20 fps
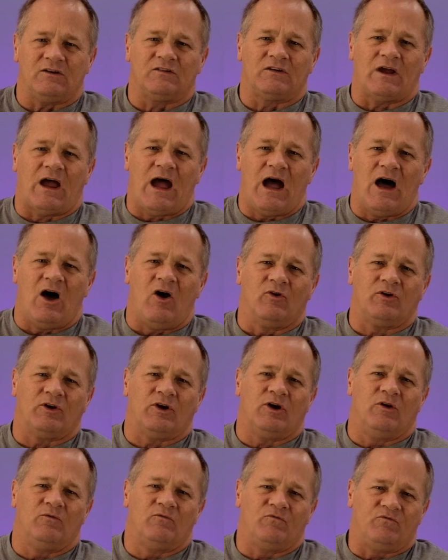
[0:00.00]
us out
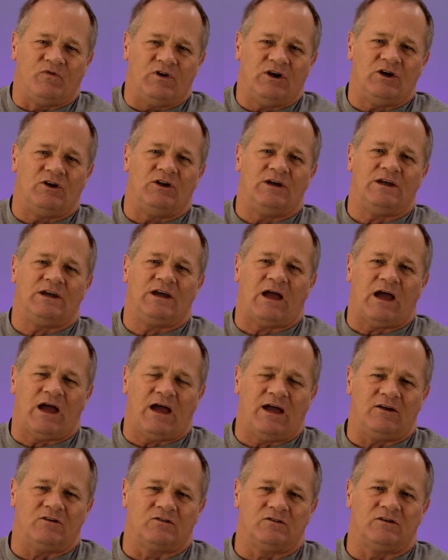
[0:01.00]
of feeling
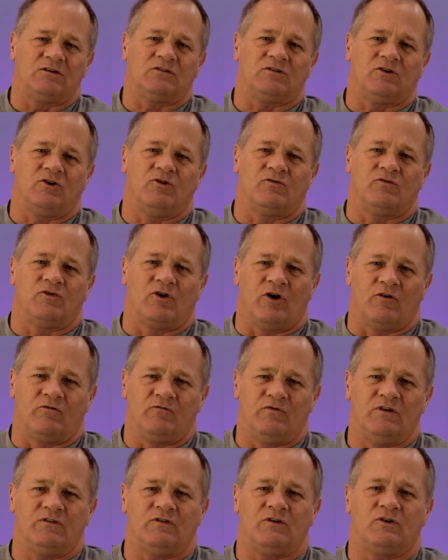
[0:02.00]
anxious over our
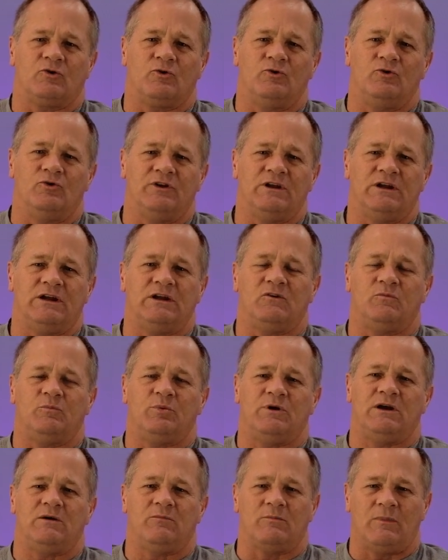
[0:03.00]
physical needs
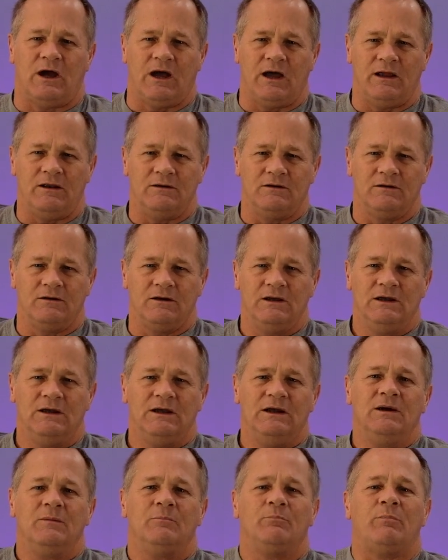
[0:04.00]
being met
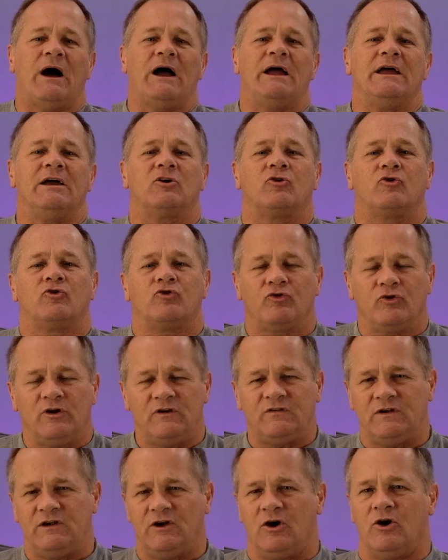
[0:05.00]
by
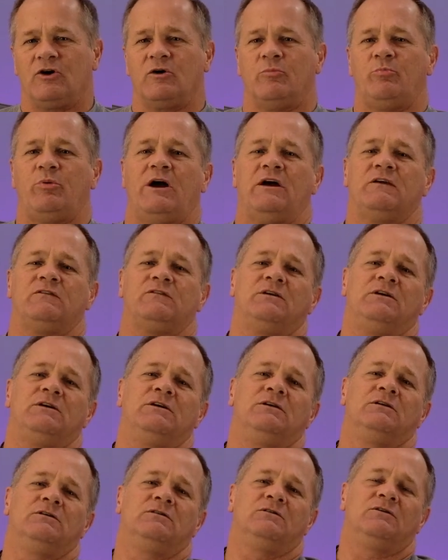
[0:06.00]
increasing our
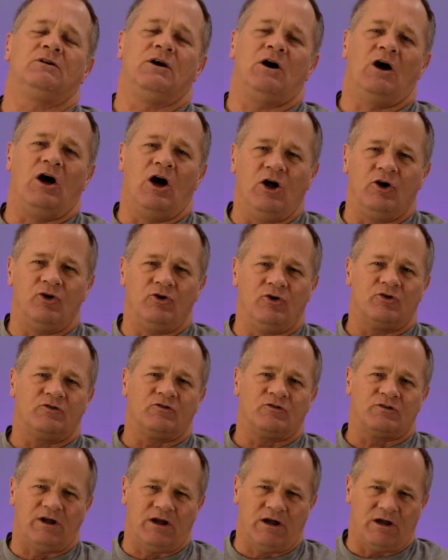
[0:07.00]
capacity to
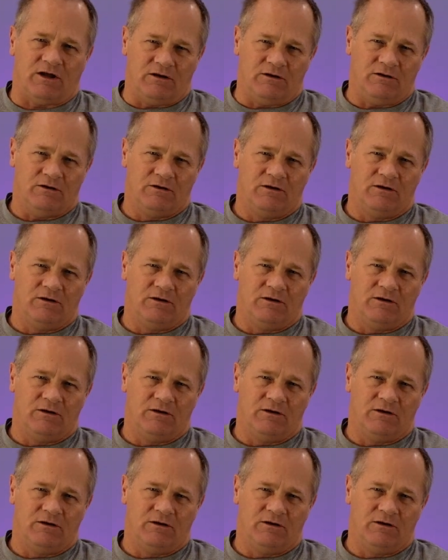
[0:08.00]
understand